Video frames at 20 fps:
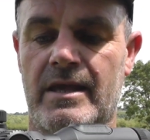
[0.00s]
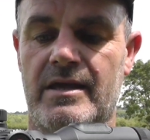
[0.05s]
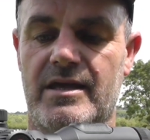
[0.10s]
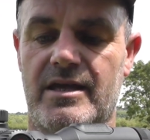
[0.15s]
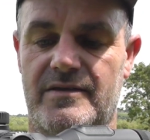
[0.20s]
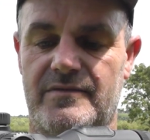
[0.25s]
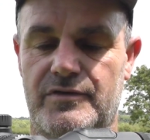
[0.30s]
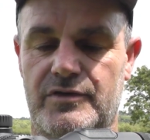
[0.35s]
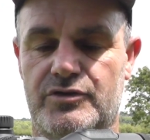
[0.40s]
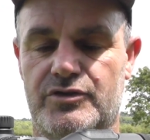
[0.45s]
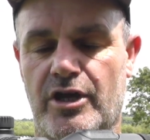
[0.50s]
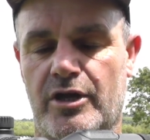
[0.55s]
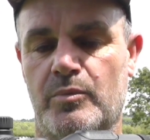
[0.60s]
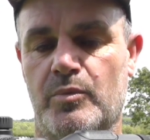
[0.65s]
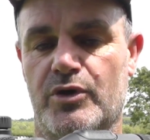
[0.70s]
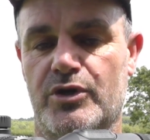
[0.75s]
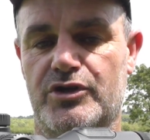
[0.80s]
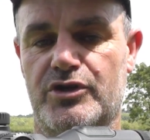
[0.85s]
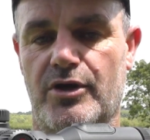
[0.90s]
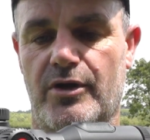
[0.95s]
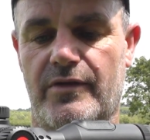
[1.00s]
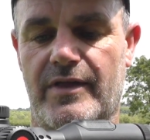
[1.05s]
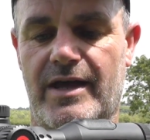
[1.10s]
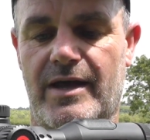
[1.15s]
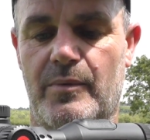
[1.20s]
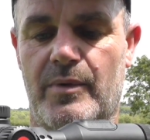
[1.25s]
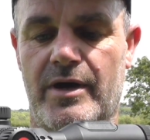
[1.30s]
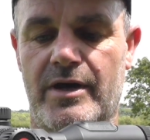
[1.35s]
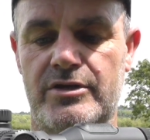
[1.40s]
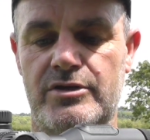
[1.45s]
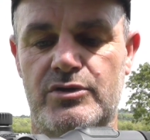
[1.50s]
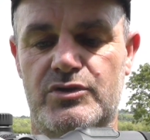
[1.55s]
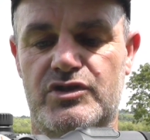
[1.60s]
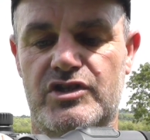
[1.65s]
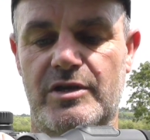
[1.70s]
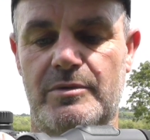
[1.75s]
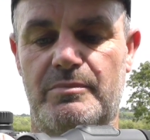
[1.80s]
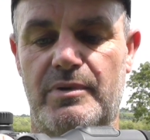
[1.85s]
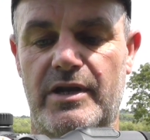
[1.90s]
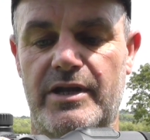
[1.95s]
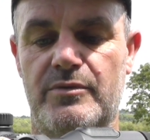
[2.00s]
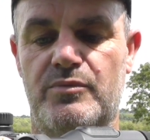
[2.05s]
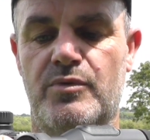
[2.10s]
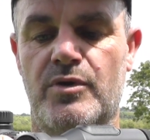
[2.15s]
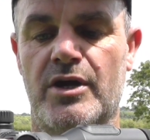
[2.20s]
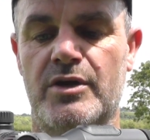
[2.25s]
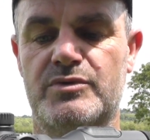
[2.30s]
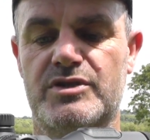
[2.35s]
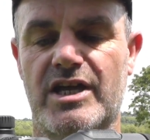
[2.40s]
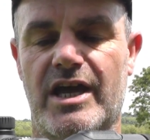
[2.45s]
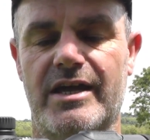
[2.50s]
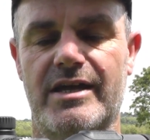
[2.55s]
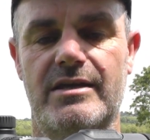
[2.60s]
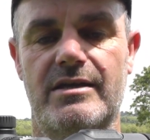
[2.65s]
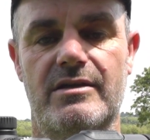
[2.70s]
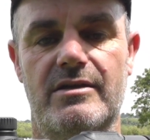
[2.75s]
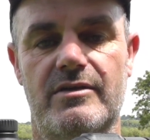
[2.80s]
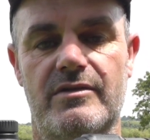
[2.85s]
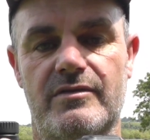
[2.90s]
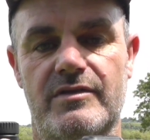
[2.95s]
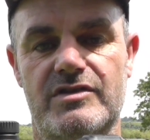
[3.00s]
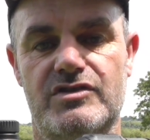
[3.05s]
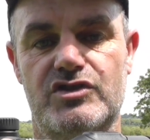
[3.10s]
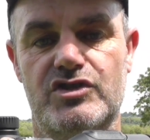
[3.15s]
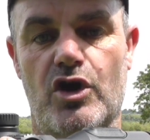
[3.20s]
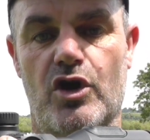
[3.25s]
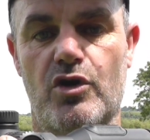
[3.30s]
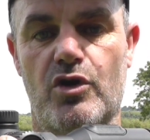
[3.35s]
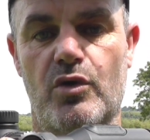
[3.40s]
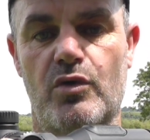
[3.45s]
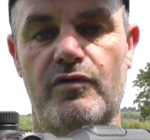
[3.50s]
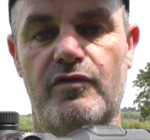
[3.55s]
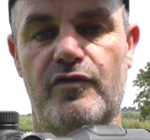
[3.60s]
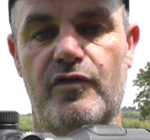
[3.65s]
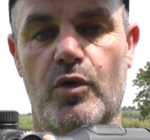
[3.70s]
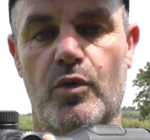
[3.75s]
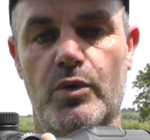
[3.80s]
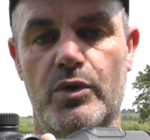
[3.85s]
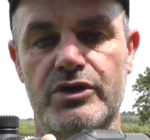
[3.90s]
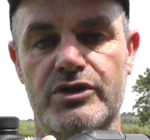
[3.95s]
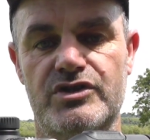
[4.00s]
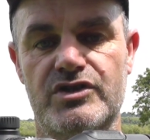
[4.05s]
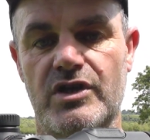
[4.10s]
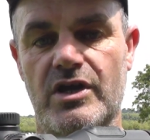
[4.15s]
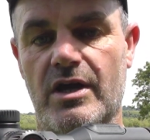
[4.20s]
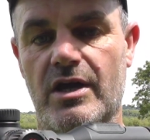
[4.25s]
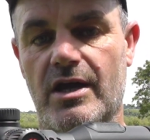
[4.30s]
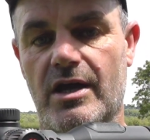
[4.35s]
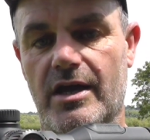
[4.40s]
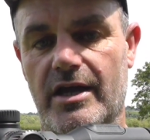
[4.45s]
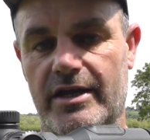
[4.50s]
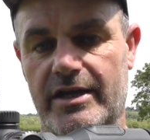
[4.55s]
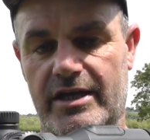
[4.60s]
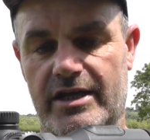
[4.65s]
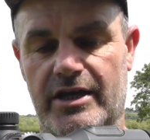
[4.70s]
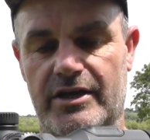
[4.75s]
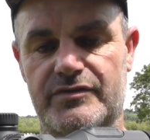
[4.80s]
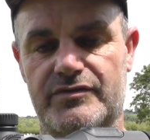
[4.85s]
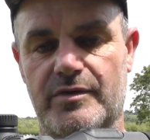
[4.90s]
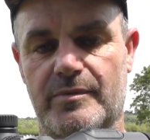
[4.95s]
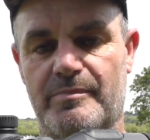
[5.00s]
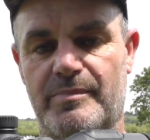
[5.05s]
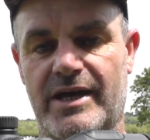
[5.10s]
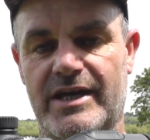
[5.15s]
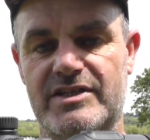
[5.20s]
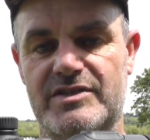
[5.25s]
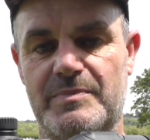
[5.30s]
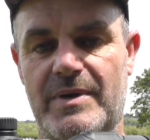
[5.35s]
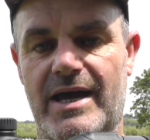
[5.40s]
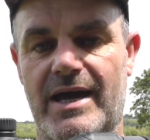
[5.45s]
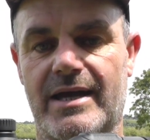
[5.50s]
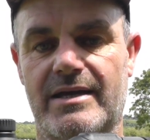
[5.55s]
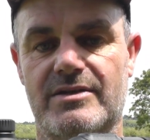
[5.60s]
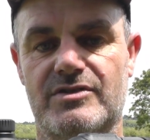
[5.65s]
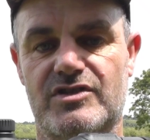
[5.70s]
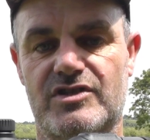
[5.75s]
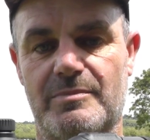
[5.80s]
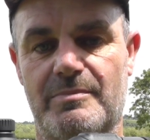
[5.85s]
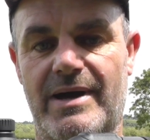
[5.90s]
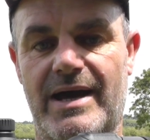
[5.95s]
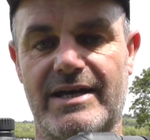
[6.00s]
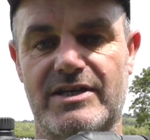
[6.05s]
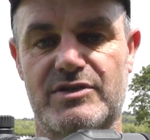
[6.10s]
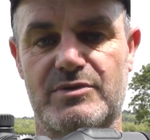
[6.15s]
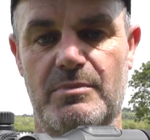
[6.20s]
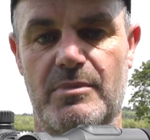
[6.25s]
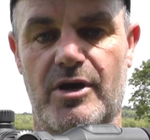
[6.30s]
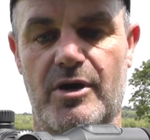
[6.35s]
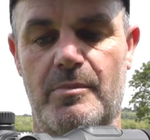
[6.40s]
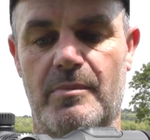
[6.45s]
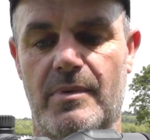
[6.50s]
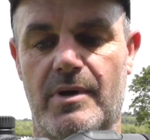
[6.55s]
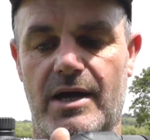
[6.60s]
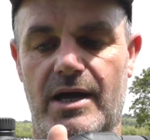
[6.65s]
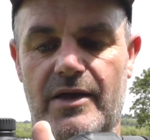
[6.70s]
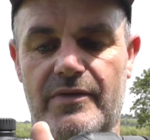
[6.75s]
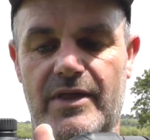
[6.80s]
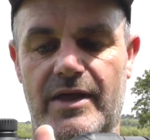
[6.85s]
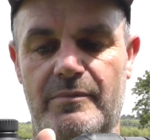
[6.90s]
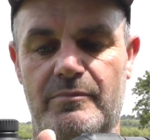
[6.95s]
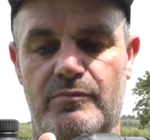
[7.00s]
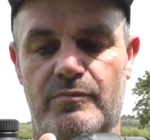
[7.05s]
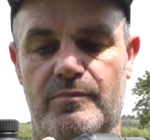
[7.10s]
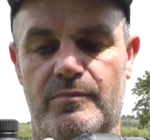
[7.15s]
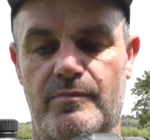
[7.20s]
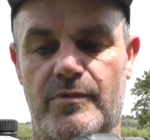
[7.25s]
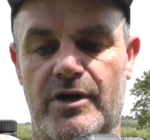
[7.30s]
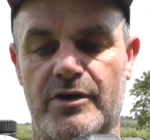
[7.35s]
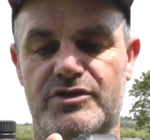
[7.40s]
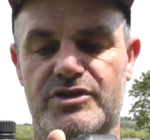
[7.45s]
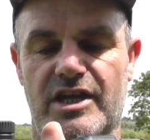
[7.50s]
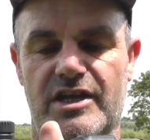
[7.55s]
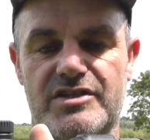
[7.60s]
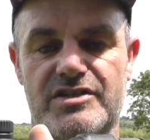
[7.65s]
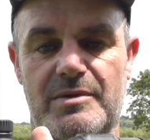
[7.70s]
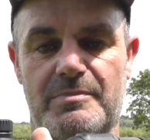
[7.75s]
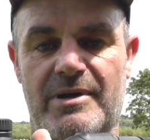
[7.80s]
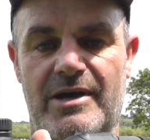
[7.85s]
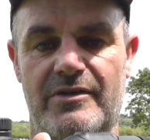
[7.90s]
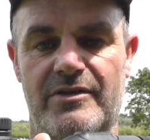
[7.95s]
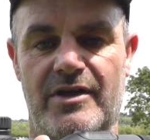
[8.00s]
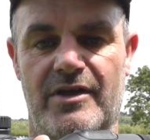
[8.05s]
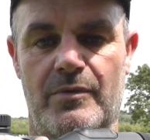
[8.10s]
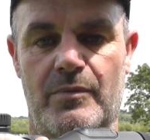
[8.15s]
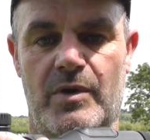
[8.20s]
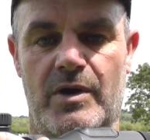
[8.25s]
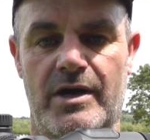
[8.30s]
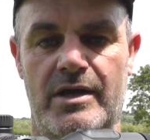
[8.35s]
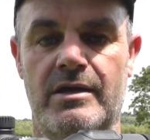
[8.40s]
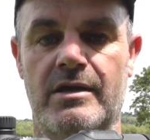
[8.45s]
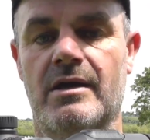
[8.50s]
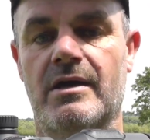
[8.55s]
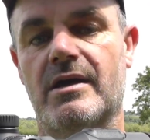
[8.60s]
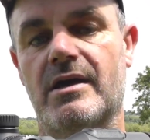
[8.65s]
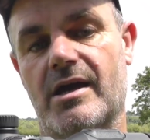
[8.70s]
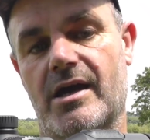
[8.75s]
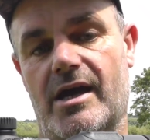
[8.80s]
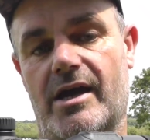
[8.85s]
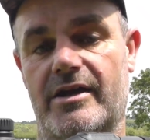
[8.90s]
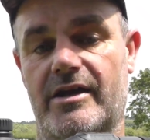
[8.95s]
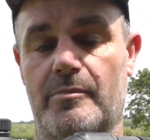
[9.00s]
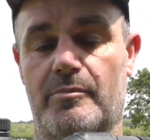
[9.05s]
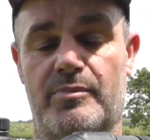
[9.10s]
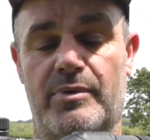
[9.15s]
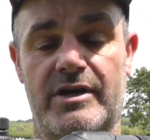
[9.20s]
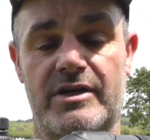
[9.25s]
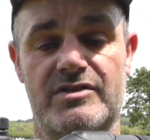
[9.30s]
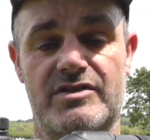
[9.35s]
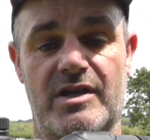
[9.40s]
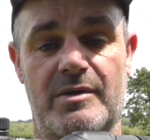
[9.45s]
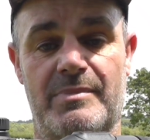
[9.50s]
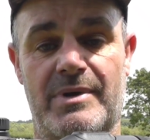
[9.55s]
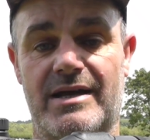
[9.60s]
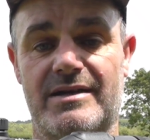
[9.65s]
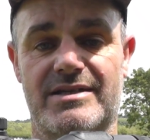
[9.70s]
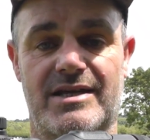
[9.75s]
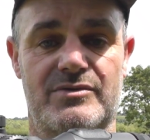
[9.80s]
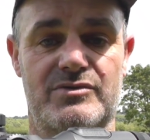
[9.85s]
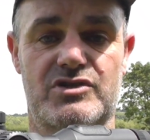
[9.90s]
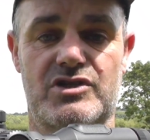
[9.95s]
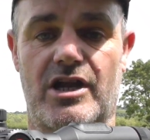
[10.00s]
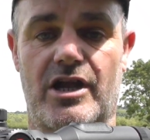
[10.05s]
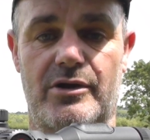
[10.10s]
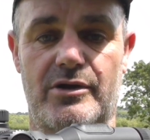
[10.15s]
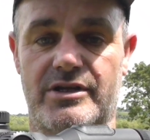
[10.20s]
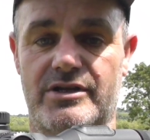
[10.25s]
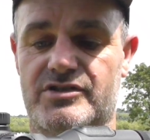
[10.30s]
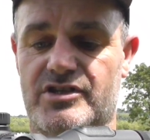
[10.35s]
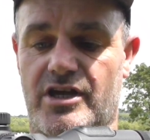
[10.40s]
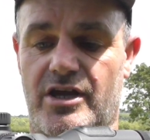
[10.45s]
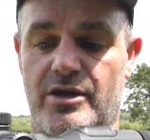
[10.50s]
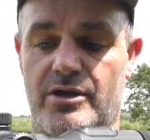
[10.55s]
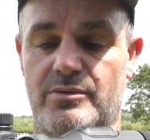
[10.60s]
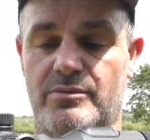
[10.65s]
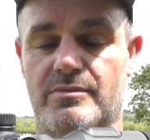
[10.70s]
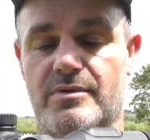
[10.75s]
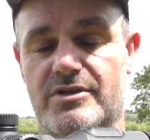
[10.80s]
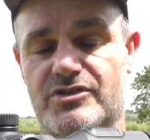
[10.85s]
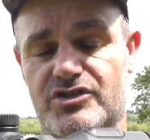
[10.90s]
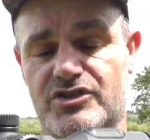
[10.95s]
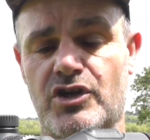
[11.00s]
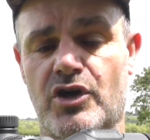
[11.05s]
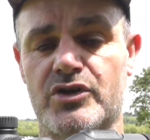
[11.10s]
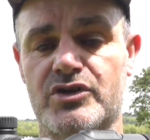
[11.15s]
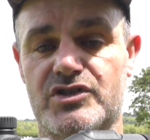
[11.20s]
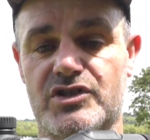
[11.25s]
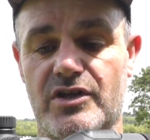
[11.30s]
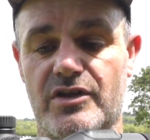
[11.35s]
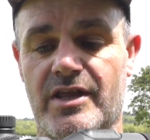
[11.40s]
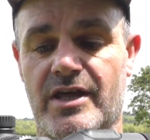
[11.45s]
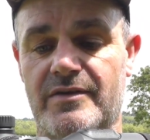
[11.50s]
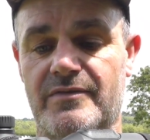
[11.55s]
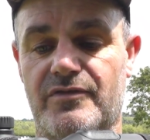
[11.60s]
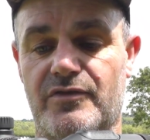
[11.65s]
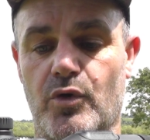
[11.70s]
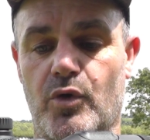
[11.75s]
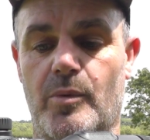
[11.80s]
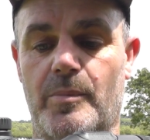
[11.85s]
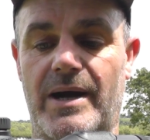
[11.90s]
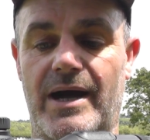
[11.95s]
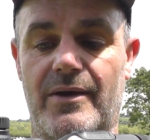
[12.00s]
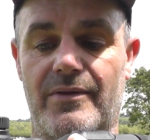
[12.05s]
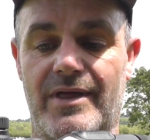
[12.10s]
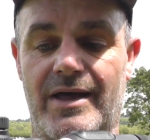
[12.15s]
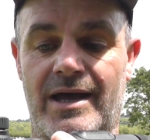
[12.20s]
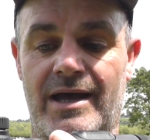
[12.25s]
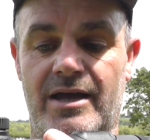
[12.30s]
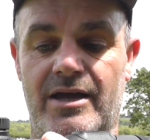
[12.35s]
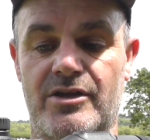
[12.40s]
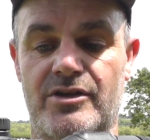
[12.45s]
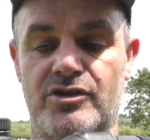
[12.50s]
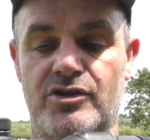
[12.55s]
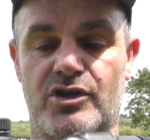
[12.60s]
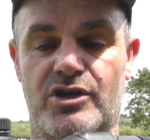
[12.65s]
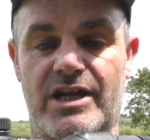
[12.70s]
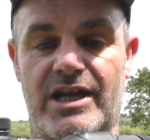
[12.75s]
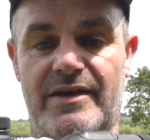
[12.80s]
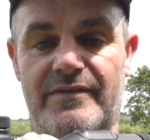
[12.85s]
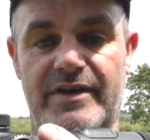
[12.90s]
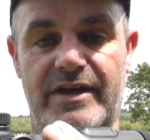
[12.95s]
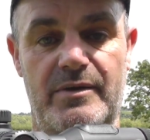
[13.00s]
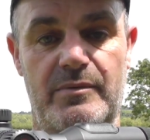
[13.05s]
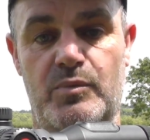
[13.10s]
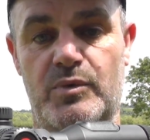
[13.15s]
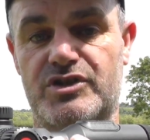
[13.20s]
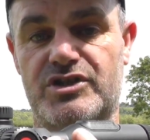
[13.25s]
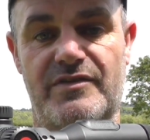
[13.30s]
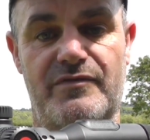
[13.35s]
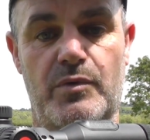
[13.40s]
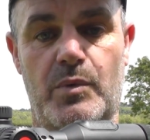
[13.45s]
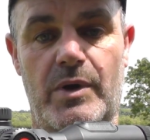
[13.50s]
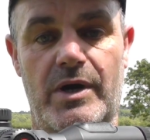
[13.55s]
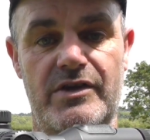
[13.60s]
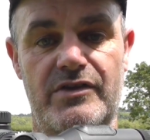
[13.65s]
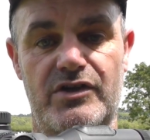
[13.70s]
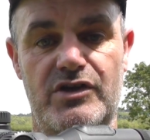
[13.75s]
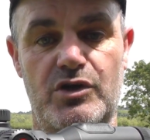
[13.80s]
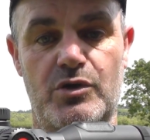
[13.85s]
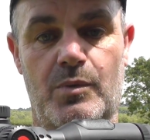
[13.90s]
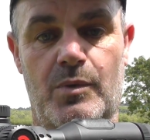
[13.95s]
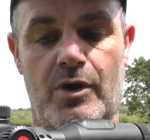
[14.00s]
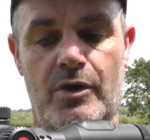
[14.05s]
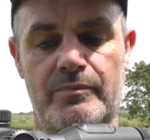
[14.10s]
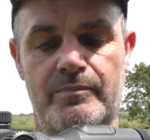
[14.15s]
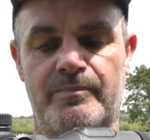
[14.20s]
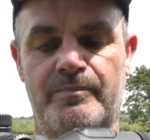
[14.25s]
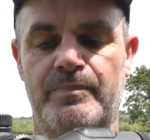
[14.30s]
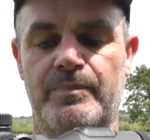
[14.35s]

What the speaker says: If you don't want to do it that way, you simply rotate this toggle forwards and it goes from base mag to maximum, and then rotates it back the other way and it brings it back down slowly. So it's nice that they've thought about that, and you can have it whichever way that you want.